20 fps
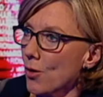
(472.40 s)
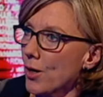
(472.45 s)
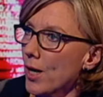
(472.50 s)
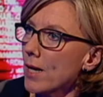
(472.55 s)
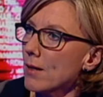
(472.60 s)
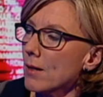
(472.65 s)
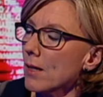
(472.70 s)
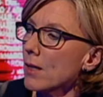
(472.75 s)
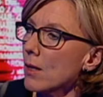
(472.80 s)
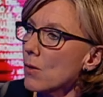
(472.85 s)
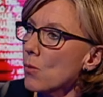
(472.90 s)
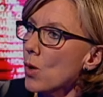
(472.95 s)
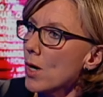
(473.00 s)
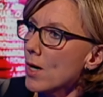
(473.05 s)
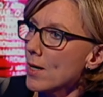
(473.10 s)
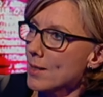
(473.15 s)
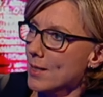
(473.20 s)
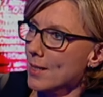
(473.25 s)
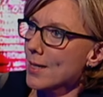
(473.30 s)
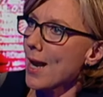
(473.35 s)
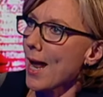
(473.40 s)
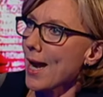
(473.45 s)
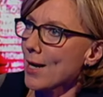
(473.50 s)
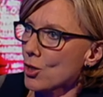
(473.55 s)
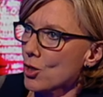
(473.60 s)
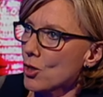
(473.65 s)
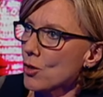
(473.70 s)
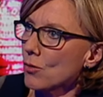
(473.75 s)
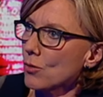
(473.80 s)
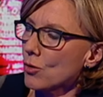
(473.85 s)
on it and the words
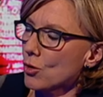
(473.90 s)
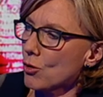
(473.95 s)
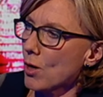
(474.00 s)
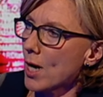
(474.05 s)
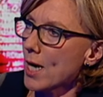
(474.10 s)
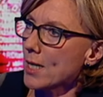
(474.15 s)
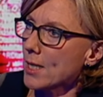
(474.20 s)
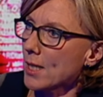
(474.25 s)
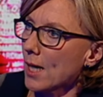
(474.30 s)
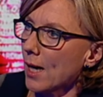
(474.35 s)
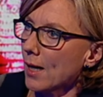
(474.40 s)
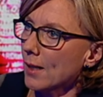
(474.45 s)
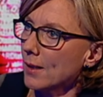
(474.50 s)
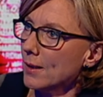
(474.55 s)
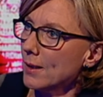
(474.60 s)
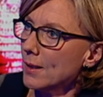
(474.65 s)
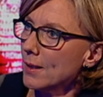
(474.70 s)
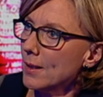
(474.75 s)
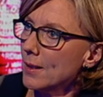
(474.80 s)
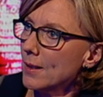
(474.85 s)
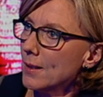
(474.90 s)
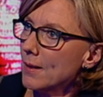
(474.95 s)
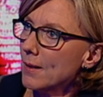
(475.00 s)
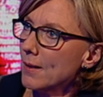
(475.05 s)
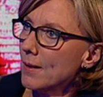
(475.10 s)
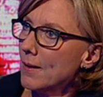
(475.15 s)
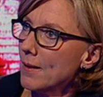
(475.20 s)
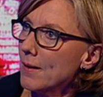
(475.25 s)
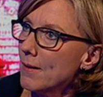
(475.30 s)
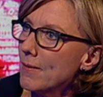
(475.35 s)
national traitor.
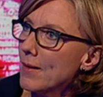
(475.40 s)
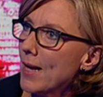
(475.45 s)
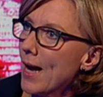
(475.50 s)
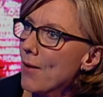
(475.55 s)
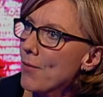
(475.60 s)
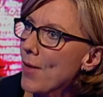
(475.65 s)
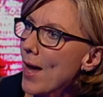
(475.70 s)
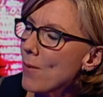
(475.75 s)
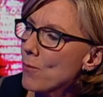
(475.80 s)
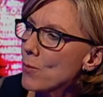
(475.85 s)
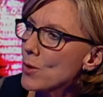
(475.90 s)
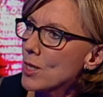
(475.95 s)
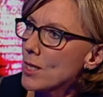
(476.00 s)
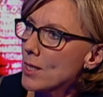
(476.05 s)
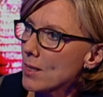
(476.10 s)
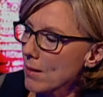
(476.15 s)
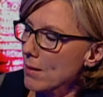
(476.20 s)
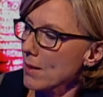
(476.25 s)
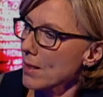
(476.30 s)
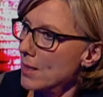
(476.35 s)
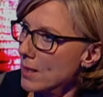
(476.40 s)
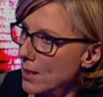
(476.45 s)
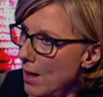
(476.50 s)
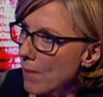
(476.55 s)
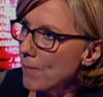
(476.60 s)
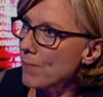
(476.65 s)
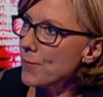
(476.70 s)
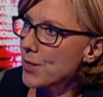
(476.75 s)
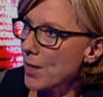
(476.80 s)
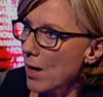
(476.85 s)
Now, that was
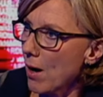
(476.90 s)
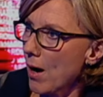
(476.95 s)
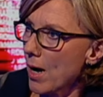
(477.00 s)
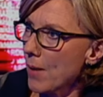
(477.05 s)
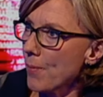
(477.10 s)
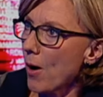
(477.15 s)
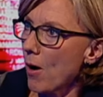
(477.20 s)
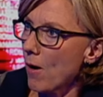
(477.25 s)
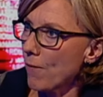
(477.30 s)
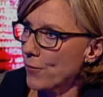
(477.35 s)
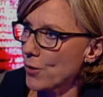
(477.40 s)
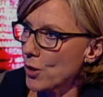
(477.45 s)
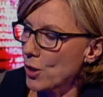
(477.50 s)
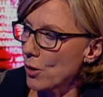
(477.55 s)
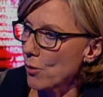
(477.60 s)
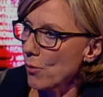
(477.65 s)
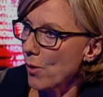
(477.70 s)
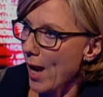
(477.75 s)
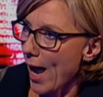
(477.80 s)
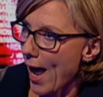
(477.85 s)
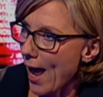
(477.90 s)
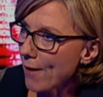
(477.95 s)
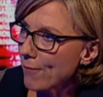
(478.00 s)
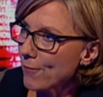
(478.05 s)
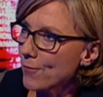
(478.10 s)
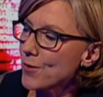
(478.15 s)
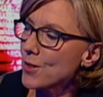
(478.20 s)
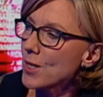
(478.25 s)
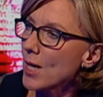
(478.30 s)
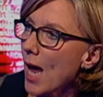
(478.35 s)
some time after you
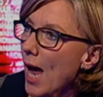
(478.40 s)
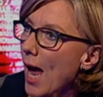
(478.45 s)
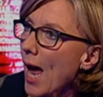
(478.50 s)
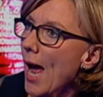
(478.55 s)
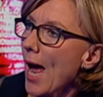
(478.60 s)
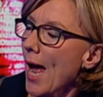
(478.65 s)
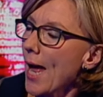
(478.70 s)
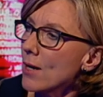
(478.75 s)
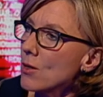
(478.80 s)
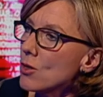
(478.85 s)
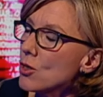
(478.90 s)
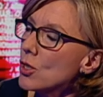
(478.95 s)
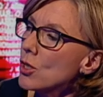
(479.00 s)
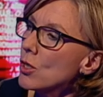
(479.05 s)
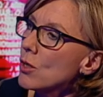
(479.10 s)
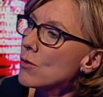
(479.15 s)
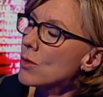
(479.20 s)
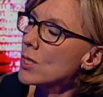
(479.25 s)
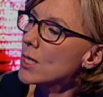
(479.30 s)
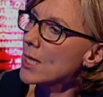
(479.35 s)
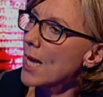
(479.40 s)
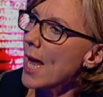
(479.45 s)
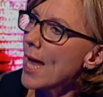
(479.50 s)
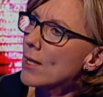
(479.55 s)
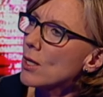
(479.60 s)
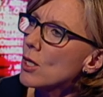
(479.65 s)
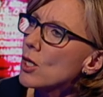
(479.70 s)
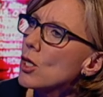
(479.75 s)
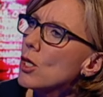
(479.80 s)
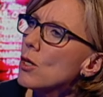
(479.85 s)
left, and you
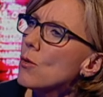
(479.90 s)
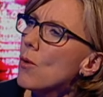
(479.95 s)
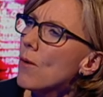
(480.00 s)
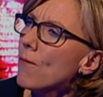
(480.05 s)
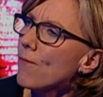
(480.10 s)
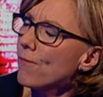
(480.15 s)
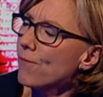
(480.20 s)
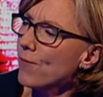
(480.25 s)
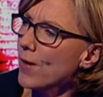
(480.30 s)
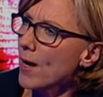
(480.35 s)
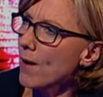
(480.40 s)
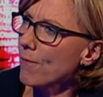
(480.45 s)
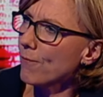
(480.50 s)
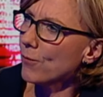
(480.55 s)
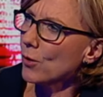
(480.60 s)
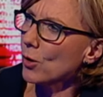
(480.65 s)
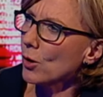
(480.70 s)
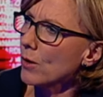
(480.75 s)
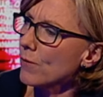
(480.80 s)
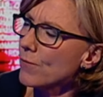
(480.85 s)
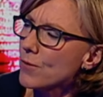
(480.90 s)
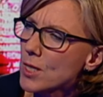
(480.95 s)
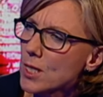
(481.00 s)
said that you were fearful of